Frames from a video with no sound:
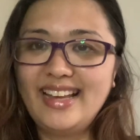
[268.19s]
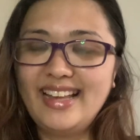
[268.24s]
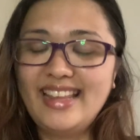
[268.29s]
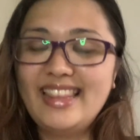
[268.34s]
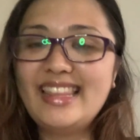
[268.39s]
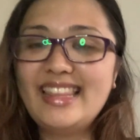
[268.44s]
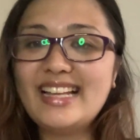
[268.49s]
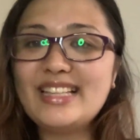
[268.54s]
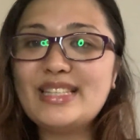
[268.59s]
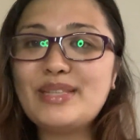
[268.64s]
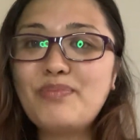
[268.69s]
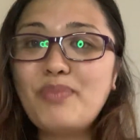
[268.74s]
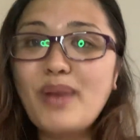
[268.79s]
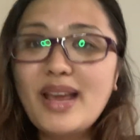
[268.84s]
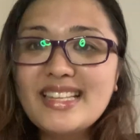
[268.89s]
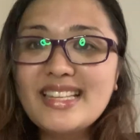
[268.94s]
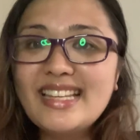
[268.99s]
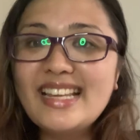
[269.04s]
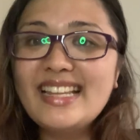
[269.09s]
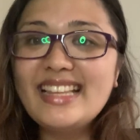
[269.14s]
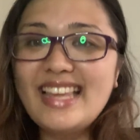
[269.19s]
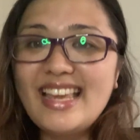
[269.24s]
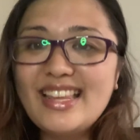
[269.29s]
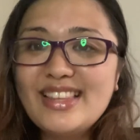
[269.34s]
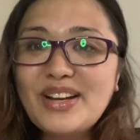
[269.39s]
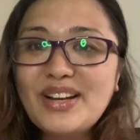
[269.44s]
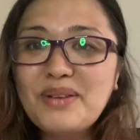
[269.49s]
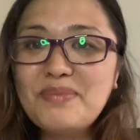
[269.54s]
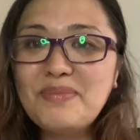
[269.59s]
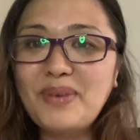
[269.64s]
that's present
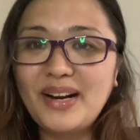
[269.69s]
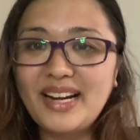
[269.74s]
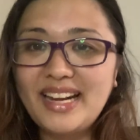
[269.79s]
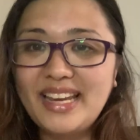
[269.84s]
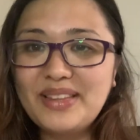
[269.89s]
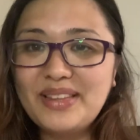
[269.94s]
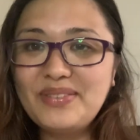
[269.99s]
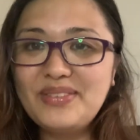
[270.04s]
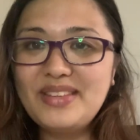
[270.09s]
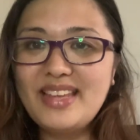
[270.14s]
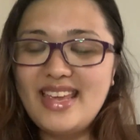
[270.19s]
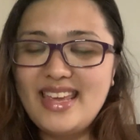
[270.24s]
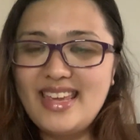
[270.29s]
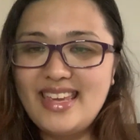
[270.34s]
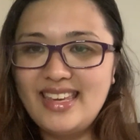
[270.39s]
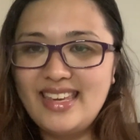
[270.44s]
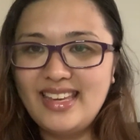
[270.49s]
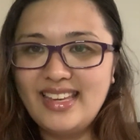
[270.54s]
in our market today,